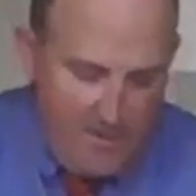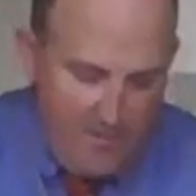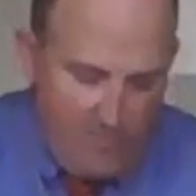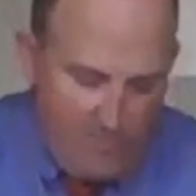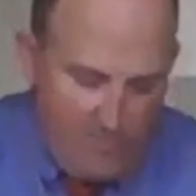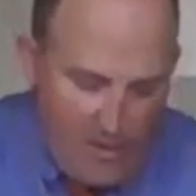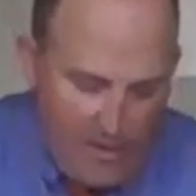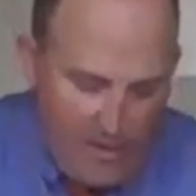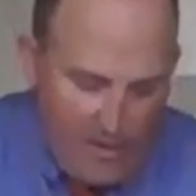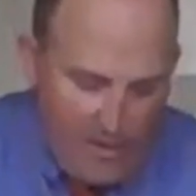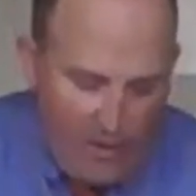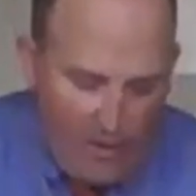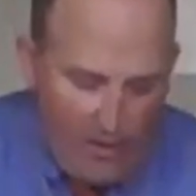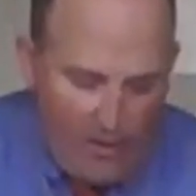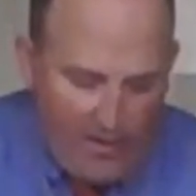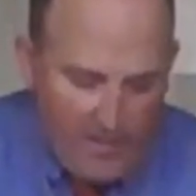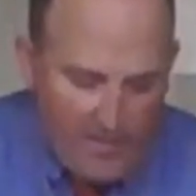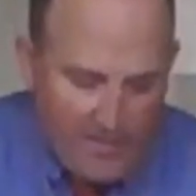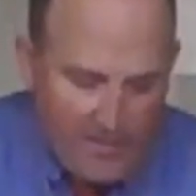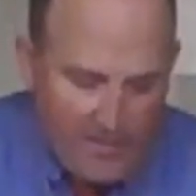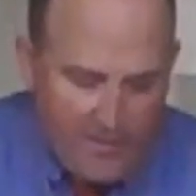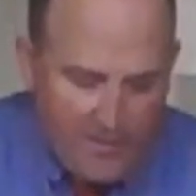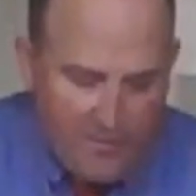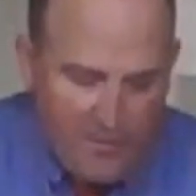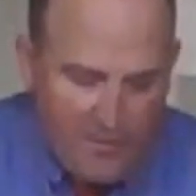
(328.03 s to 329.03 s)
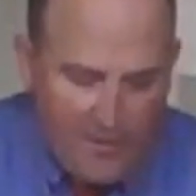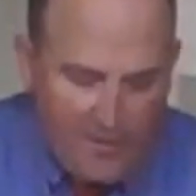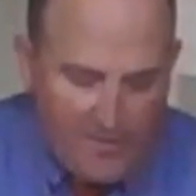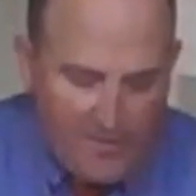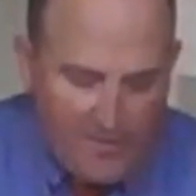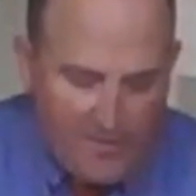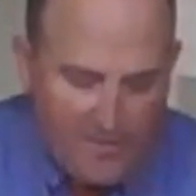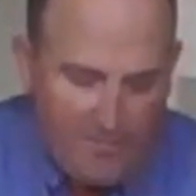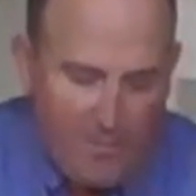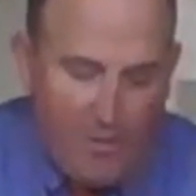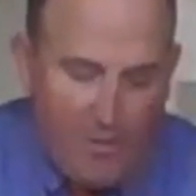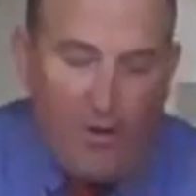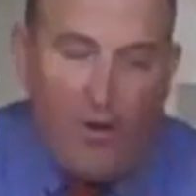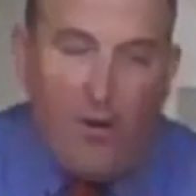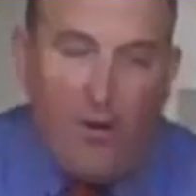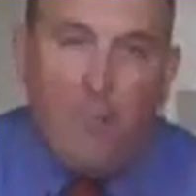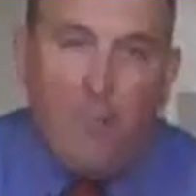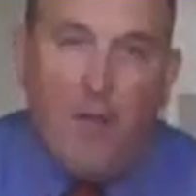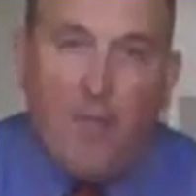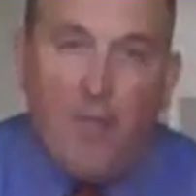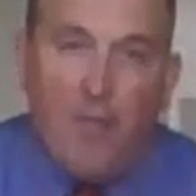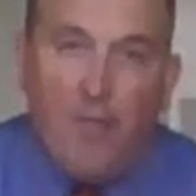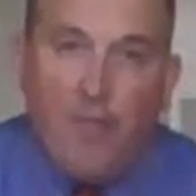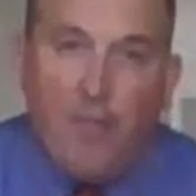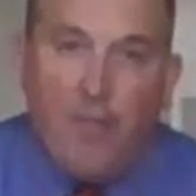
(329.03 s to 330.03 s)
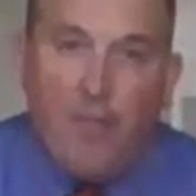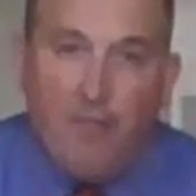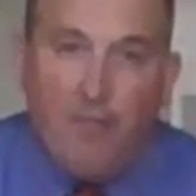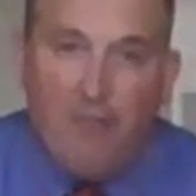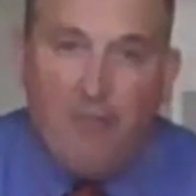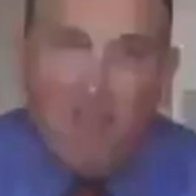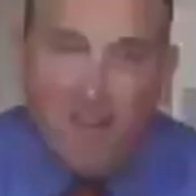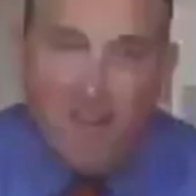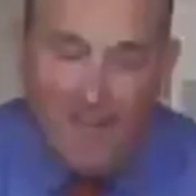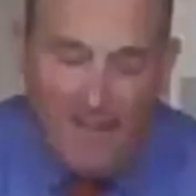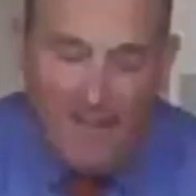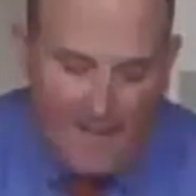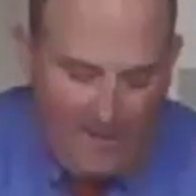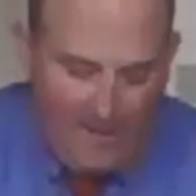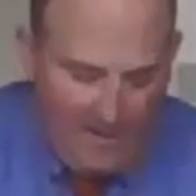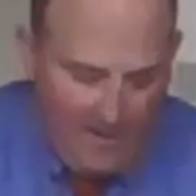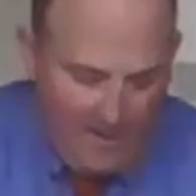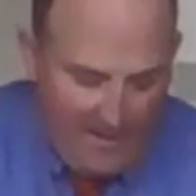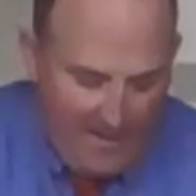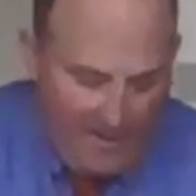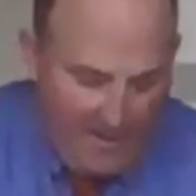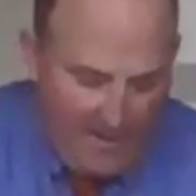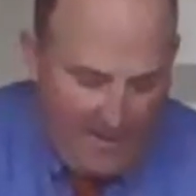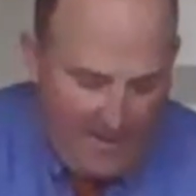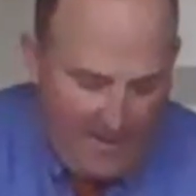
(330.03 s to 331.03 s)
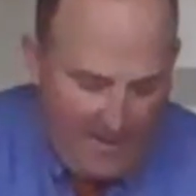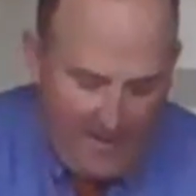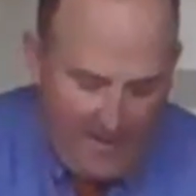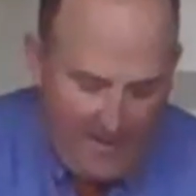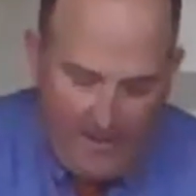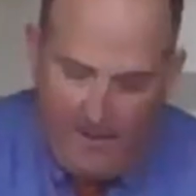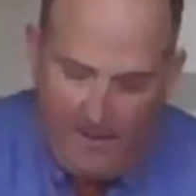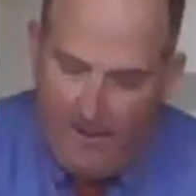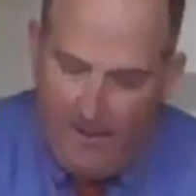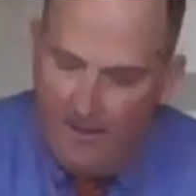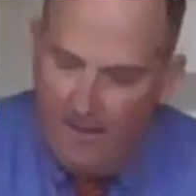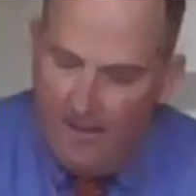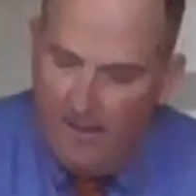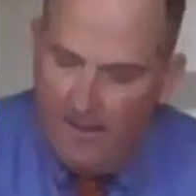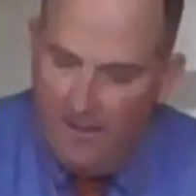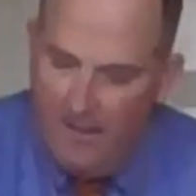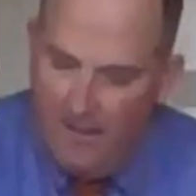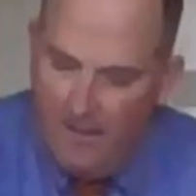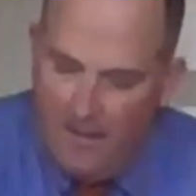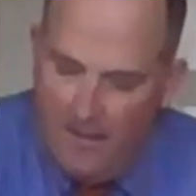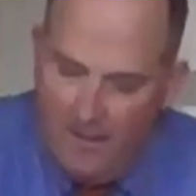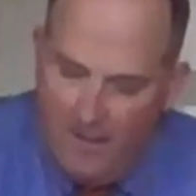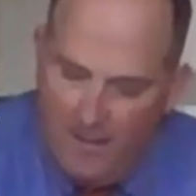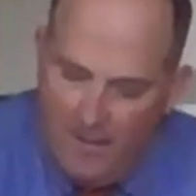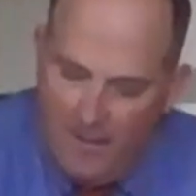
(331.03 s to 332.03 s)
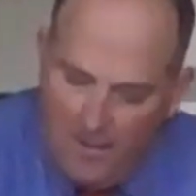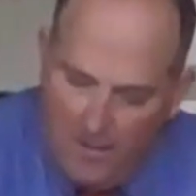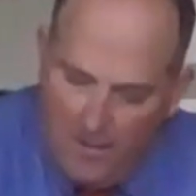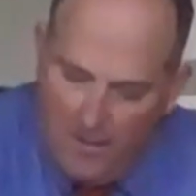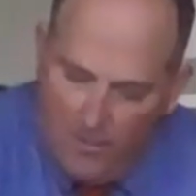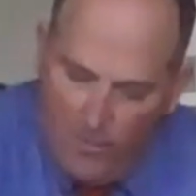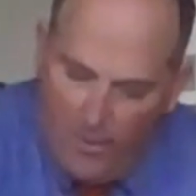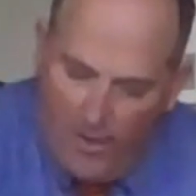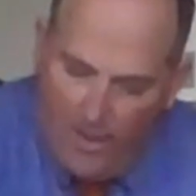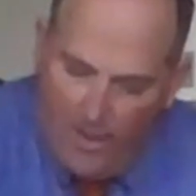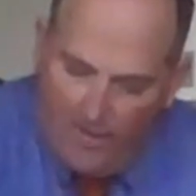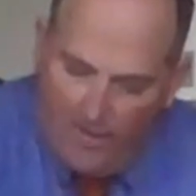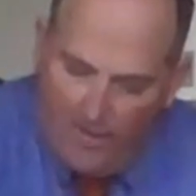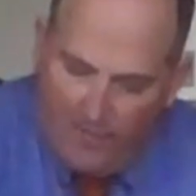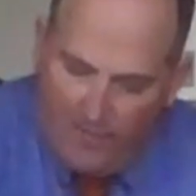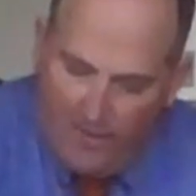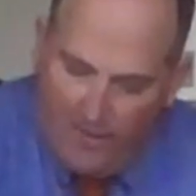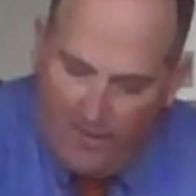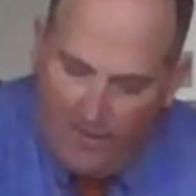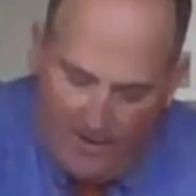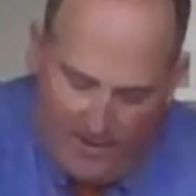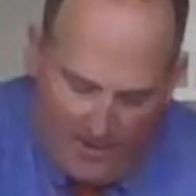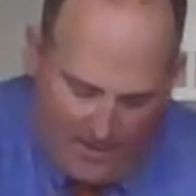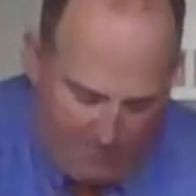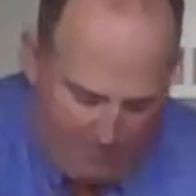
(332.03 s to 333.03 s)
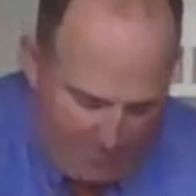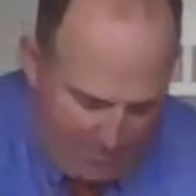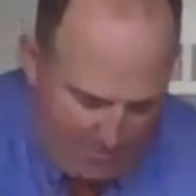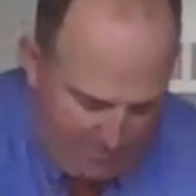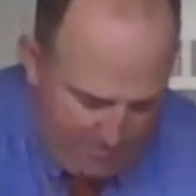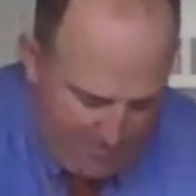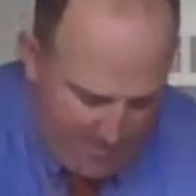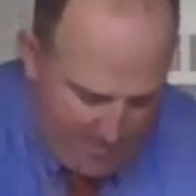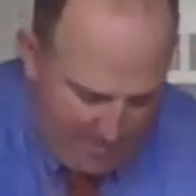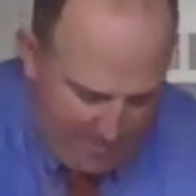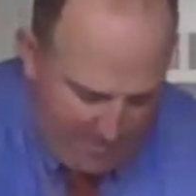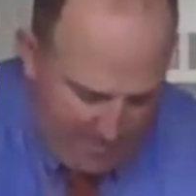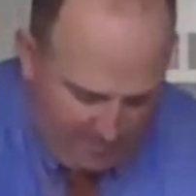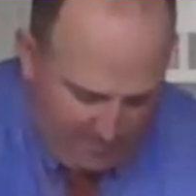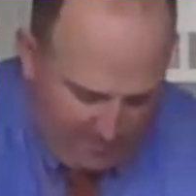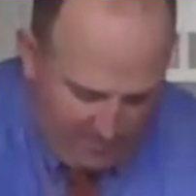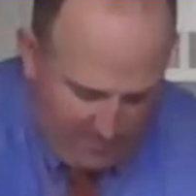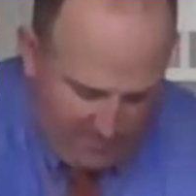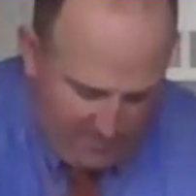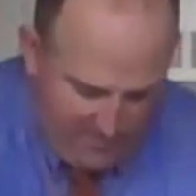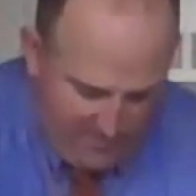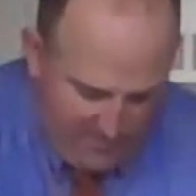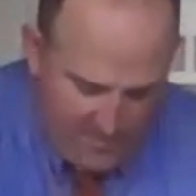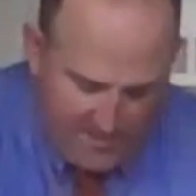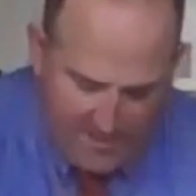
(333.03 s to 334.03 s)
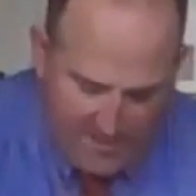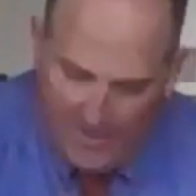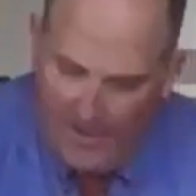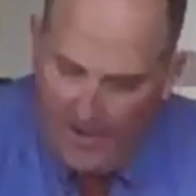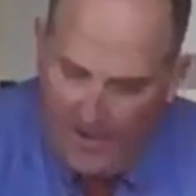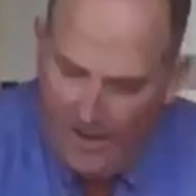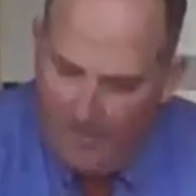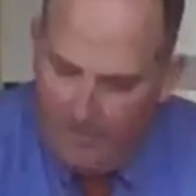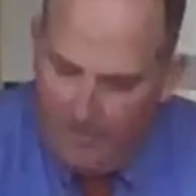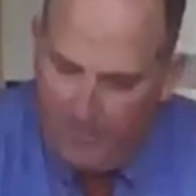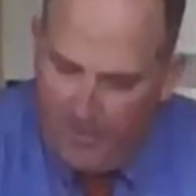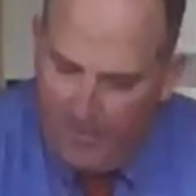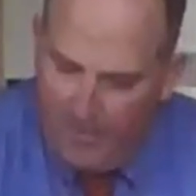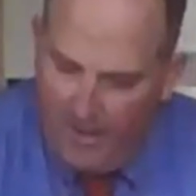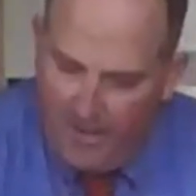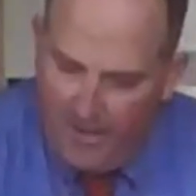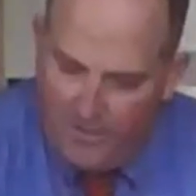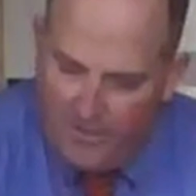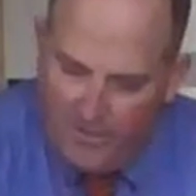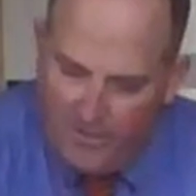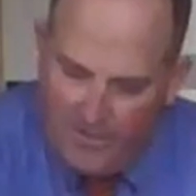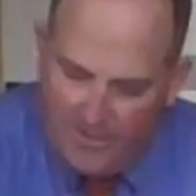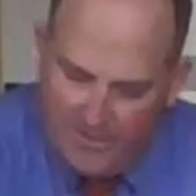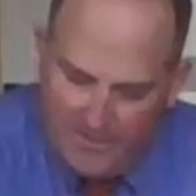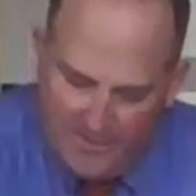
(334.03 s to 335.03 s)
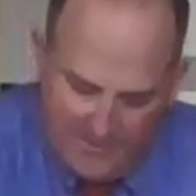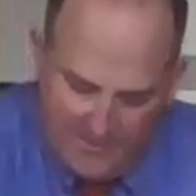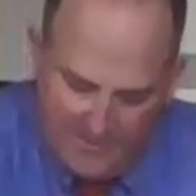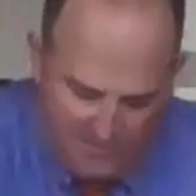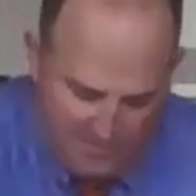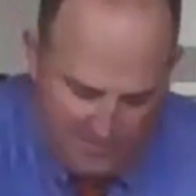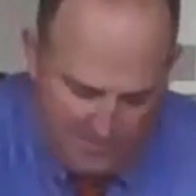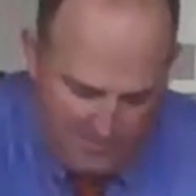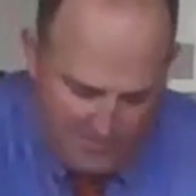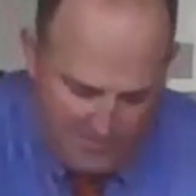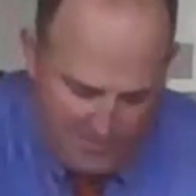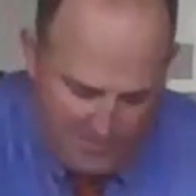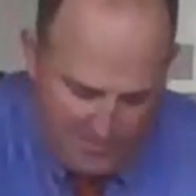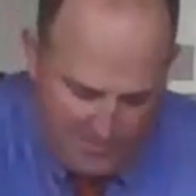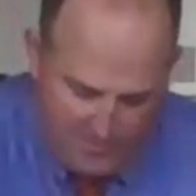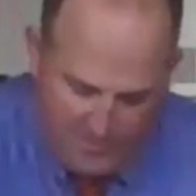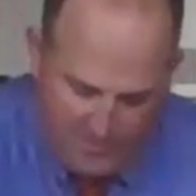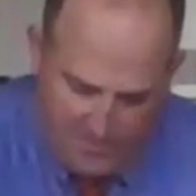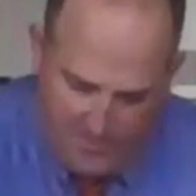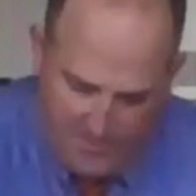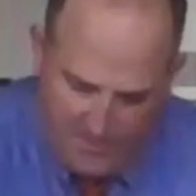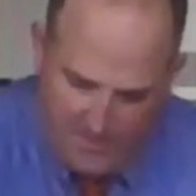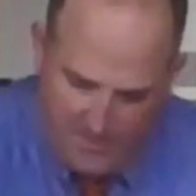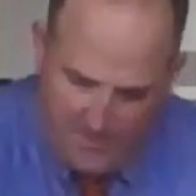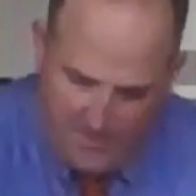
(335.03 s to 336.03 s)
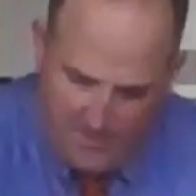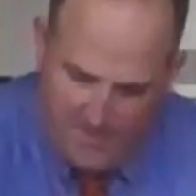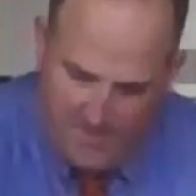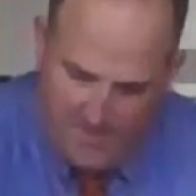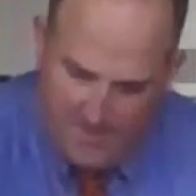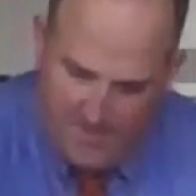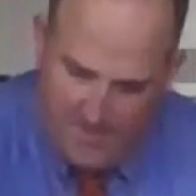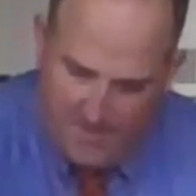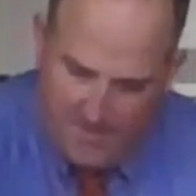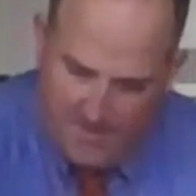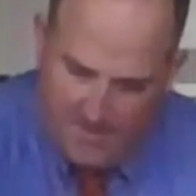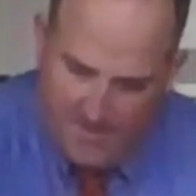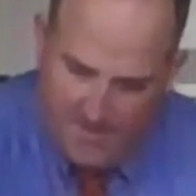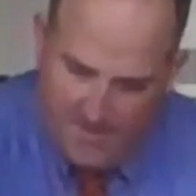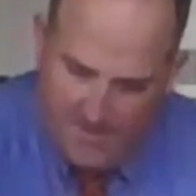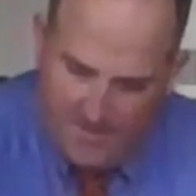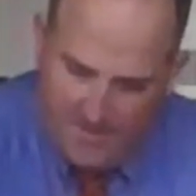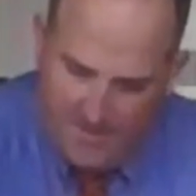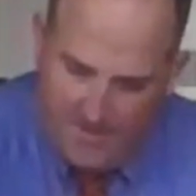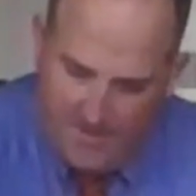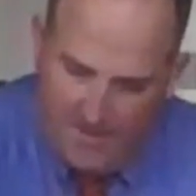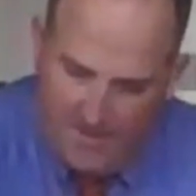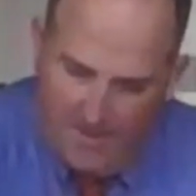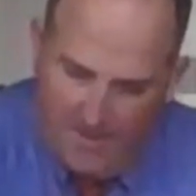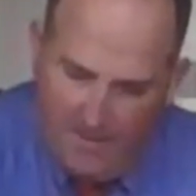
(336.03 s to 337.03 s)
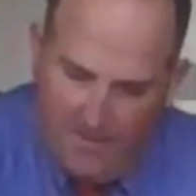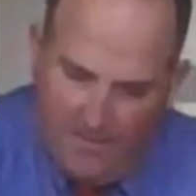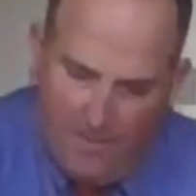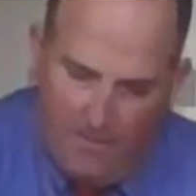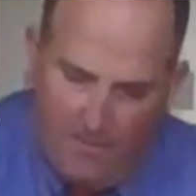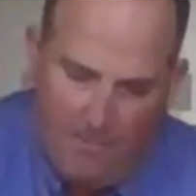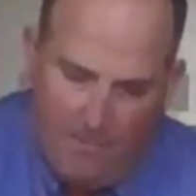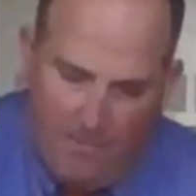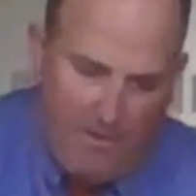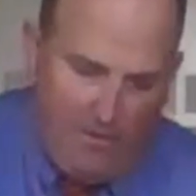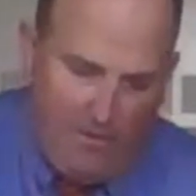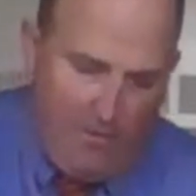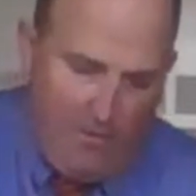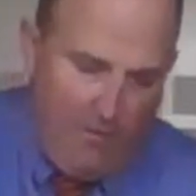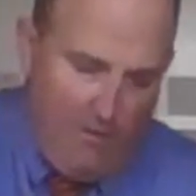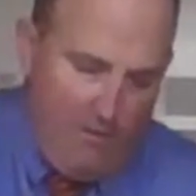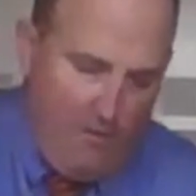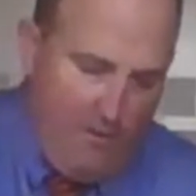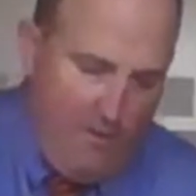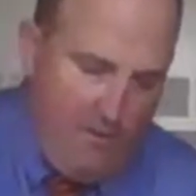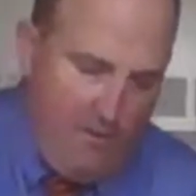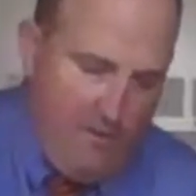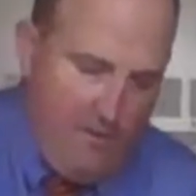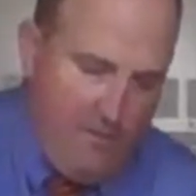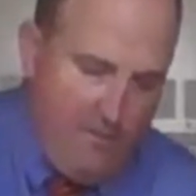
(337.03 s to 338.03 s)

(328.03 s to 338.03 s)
Reading on to experiment 3, again, we have copper metal in copper nitrate solution in the beaker.